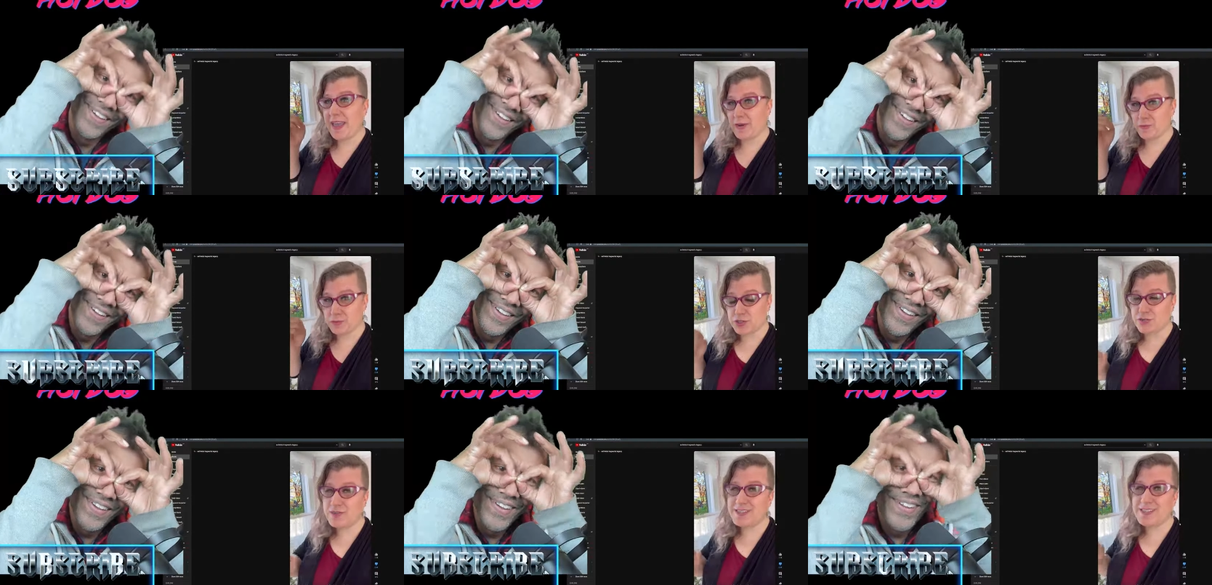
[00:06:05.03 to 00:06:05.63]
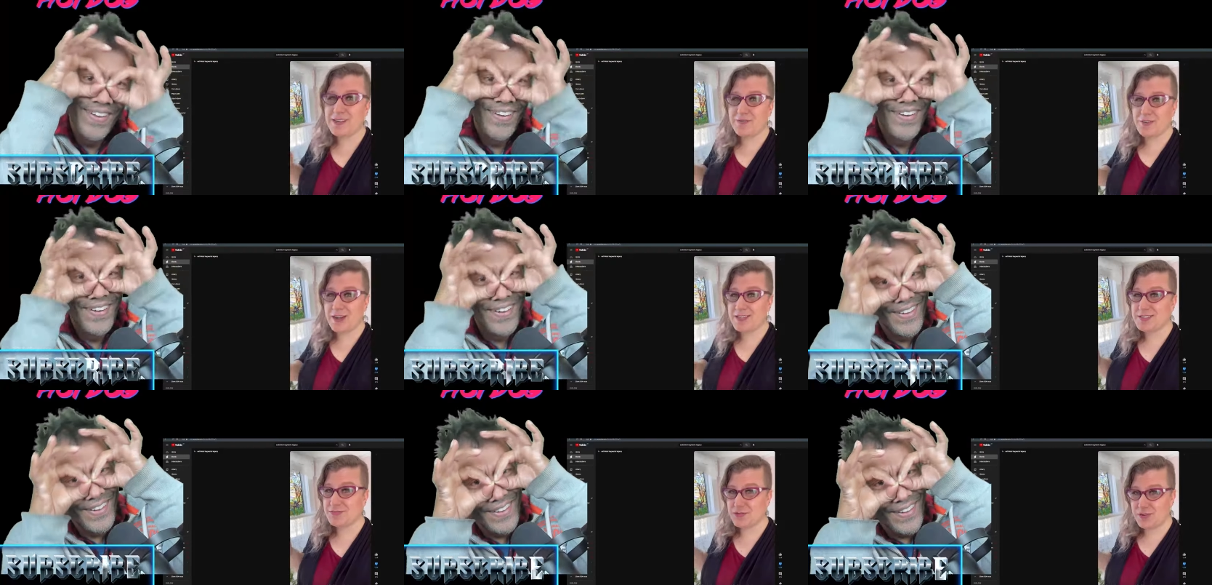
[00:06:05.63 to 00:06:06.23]
Speaker 1: and restricting of
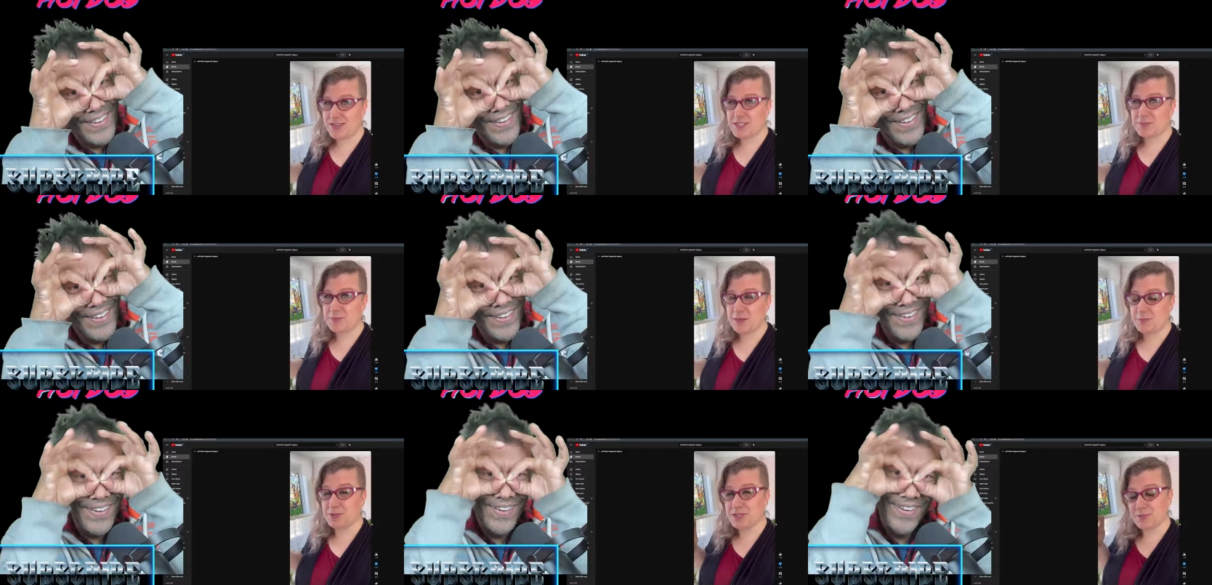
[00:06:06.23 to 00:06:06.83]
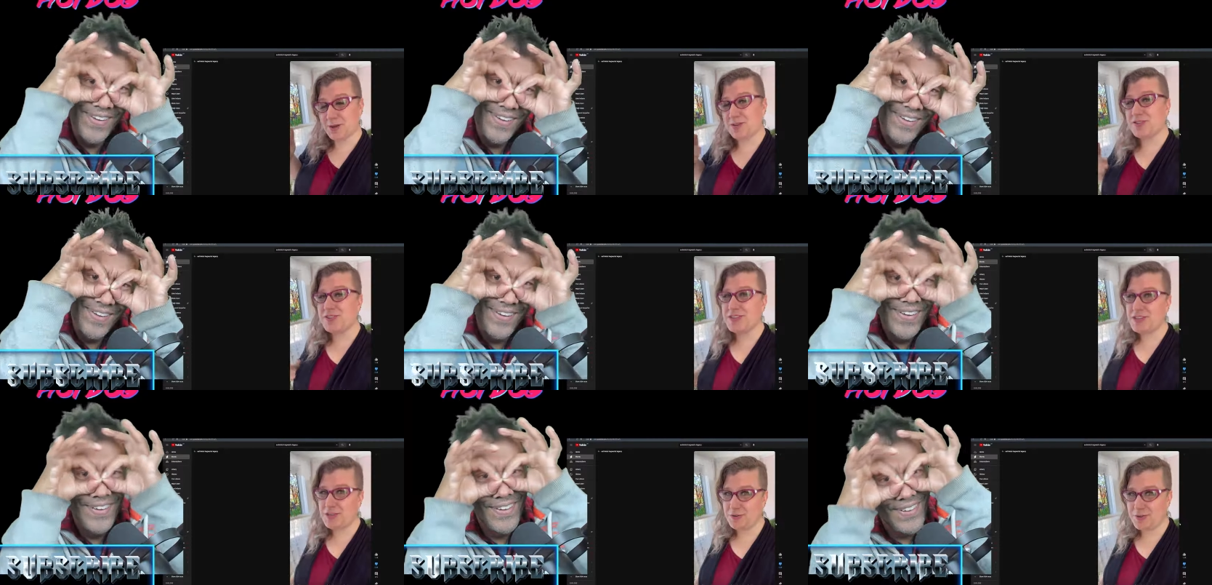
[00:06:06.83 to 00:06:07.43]
rights of trans people, especially in the